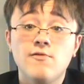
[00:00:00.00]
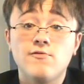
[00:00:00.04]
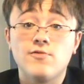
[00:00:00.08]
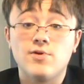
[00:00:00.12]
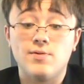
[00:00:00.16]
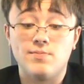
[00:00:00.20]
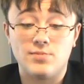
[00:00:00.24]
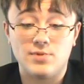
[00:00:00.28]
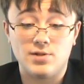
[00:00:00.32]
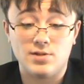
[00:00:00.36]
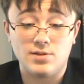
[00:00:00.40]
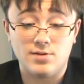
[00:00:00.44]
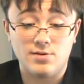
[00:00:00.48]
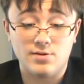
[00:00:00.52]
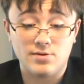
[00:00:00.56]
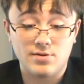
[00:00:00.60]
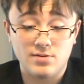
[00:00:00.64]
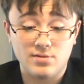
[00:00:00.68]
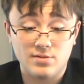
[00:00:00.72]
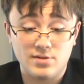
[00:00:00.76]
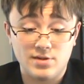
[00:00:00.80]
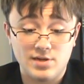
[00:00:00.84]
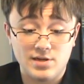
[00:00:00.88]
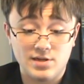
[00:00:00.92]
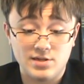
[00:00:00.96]
from the
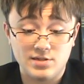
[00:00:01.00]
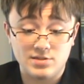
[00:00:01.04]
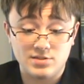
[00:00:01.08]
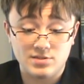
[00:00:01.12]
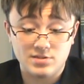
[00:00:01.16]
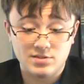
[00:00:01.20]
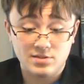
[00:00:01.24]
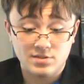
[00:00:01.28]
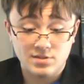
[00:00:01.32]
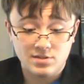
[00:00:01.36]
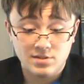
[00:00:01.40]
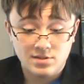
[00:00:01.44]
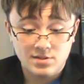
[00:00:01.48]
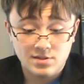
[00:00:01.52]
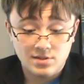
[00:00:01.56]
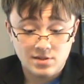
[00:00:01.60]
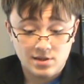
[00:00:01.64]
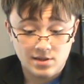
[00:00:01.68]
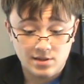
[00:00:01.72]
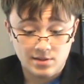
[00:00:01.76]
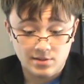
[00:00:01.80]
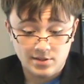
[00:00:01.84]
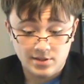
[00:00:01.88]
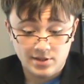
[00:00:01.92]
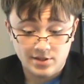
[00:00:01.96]
localized
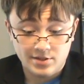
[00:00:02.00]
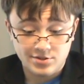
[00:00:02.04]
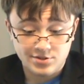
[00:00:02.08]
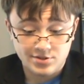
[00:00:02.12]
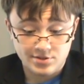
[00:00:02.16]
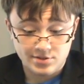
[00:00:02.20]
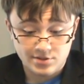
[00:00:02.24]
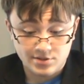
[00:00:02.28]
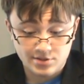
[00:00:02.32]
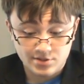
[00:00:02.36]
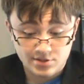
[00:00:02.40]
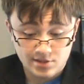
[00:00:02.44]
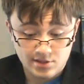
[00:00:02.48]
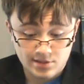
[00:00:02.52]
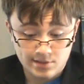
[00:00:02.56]
allegiance